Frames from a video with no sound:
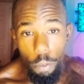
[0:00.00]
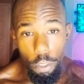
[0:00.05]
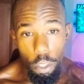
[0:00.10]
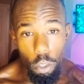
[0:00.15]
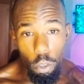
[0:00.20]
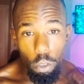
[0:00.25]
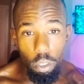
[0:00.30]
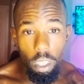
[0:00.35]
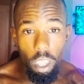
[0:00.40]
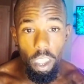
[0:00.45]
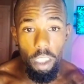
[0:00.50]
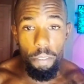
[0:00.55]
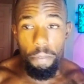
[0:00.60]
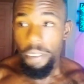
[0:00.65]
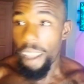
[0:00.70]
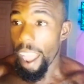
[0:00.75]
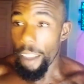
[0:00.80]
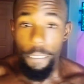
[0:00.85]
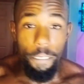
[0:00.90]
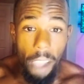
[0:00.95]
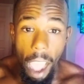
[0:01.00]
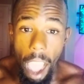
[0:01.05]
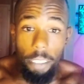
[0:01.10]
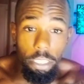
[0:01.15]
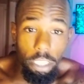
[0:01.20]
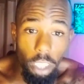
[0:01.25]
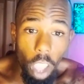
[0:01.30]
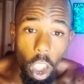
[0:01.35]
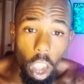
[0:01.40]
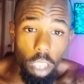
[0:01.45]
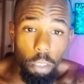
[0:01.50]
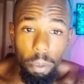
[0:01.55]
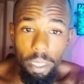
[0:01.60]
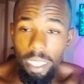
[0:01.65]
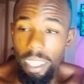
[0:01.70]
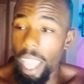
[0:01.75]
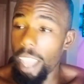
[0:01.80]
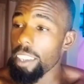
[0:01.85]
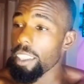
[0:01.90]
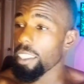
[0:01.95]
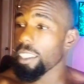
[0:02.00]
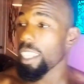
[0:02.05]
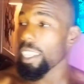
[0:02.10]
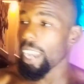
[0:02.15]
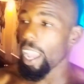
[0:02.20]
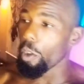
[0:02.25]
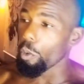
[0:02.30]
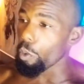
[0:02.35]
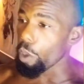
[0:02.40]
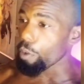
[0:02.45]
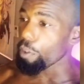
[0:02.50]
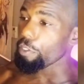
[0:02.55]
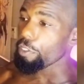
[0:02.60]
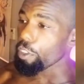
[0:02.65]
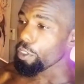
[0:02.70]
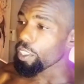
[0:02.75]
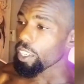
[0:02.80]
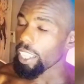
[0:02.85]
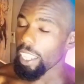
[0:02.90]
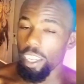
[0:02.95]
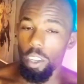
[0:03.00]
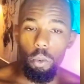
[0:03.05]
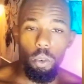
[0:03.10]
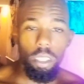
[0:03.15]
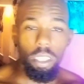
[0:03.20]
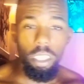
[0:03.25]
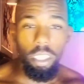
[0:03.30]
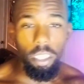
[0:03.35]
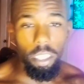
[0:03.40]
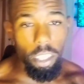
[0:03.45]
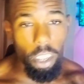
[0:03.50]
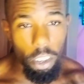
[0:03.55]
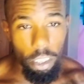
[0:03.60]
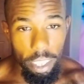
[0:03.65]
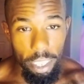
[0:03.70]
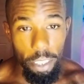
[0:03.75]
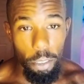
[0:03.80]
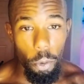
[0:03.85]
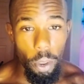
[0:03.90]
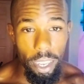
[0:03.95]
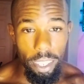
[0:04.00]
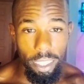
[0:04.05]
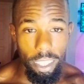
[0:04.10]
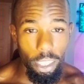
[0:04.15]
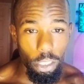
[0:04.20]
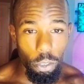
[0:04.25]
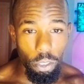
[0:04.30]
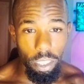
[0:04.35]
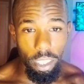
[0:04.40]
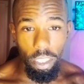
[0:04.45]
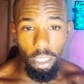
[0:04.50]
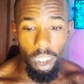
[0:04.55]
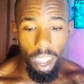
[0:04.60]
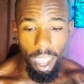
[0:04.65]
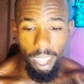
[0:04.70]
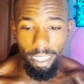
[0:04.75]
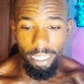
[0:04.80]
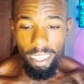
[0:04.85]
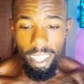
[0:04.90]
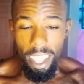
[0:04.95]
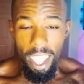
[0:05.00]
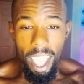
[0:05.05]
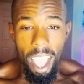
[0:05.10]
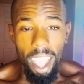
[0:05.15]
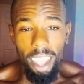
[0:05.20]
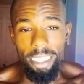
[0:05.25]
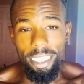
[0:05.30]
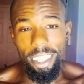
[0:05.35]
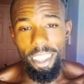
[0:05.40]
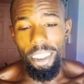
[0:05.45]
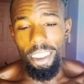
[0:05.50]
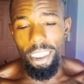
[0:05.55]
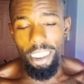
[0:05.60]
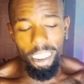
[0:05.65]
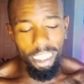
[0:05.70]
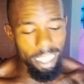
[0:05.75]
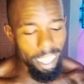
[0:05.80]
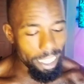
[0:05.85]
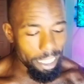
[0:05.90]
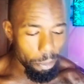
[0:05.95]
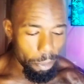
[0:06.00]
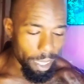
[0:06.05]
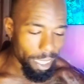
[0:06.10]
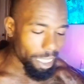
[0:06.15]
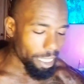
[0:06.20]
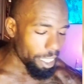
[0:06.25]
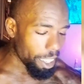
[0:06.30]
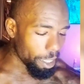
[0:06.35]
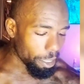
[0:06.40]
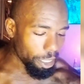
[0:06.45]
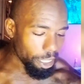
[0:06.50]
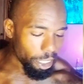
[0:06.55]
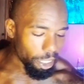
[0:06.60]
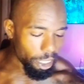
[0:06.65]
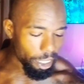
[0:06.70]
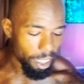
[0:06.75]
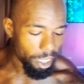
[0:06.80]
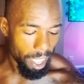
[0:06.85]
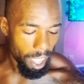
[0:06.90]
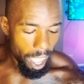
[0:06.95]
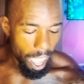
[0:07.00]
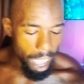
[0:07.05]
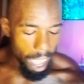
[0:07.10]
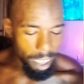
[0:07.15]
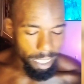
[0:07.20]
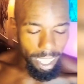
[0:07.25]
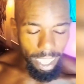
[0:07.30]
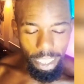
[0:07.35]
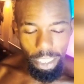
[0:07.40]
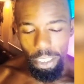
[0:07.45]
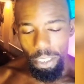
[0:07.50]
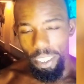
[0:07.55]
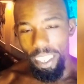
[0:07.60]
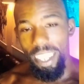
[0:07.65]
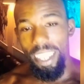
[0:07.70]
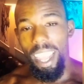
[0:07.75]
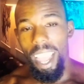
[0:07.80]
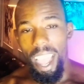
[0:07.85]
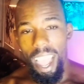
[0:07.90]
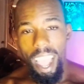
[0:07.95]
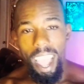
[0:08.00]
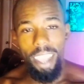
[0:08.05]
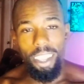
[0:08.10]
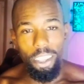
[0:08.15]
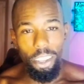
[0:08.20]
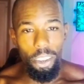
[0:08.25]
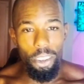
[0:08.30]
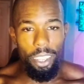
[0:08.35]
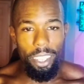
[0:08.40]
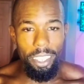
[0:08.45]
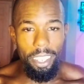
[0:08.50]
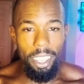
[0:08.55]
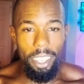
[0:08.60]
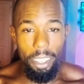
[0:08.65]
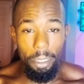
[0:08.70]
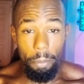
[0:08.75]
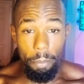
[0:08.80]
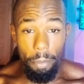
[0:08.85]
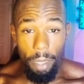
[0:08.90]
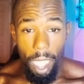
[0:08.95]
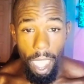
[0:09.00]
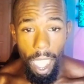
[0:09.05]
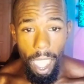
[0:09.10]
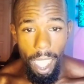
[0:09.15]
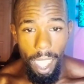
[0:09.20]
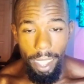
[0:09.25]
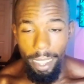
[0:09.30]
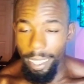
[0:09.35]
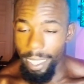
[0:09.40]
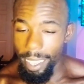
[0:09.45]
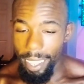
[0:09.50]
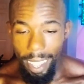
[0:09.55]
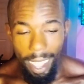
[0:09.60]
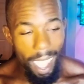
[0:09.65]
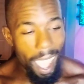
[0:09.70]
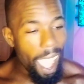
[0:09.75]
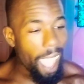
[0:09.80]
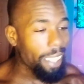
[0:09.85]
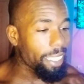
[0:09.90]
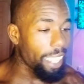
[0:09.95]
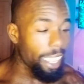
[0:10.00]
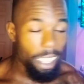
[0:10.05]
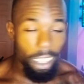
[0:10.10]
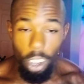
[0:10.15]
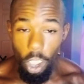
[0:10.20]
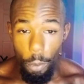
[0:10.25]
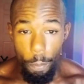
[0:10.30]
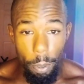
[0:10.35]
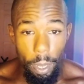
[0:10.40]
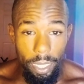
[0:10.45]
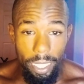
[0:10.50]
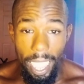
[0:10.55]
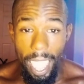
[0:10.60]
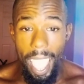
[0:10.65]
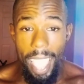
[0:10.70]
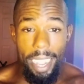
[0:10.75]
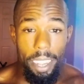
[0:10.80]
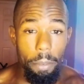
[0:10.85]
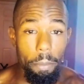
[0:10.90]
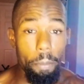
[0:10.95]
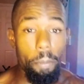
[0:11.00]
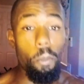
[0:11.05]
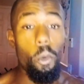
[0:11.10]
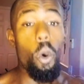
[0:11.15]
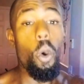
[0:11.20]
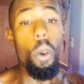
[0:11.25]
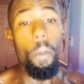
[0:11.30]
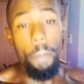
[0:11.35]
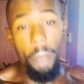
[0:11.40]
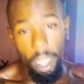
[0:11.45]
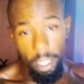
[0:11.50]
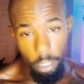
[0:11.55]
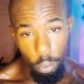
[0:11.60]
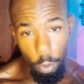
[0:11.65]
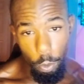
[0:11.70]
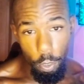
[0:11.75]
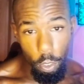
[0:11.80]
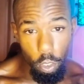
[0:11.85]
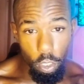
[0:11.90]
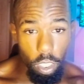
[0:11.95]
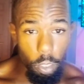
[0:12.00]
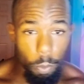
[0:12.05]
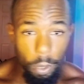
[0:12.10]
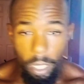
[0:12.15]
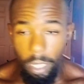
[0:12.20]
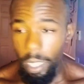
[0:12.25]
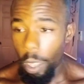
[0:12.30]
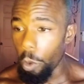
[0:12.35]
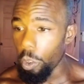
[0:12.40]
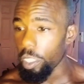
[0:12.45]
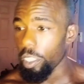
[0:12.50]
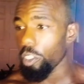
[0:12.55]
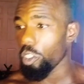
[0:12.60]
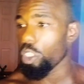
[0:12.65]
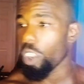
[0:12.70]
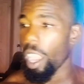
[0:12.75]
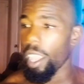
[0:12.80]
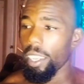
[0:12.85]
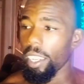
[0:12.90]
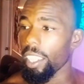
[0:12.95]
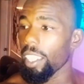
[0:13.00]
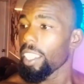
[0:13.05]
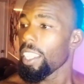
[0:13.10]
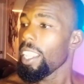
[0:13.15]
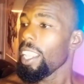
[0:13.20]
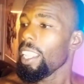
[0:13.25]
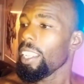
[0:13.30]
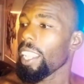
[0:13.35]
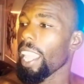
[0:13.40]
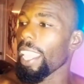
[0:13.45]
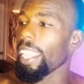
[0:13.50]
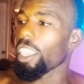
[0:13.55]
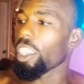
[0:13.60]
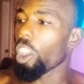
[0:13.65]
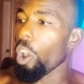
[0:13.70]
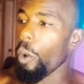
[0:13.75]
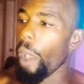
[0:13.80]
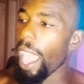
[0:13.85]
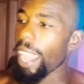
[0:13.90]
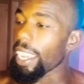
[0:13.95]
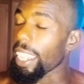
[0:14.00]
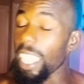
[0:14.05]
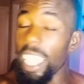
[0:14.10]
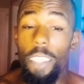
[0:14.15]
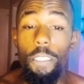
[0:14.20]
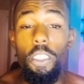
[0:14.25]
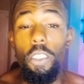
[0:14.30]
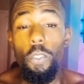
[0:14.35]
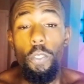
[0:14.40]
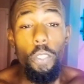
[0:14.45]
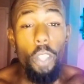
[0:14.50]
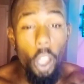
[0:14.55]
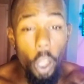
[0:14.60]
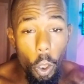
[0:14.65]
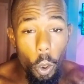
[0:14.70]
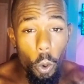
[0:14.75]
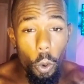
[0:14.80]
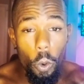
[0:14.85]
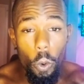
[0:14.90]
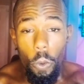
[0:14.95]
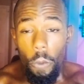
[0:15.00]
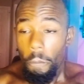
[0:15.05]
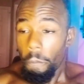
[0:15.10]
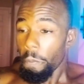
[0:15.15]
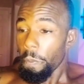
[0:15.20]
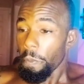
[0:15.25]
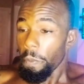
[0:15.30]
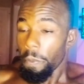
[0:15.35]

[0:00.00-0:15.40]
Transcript: reviews of 5 stars because I understand that one review, the lady was concerned and the way the tears was in her eyes. I was like, oh, that's messed up. So I was like, you know what? I go and, I take it off. Plus I added more positive reviews just because I wasn't trying to like go at it, even though